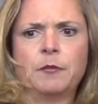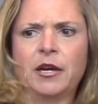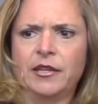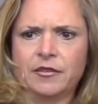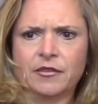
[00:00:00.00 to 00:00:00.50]

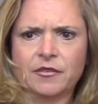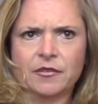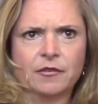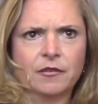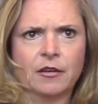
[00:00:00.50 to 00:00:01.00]

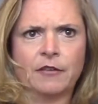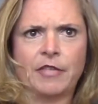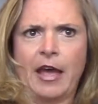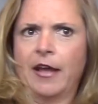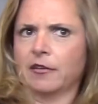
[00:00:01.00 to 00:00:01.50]
months
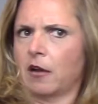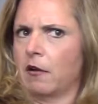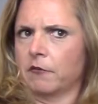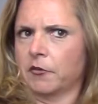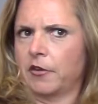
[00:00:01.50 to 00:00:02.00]
of that
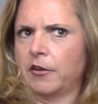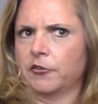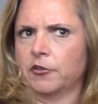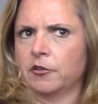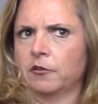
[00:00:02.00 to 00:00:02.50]

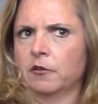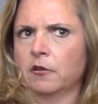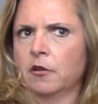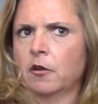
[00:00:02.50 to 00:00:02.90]
conversation,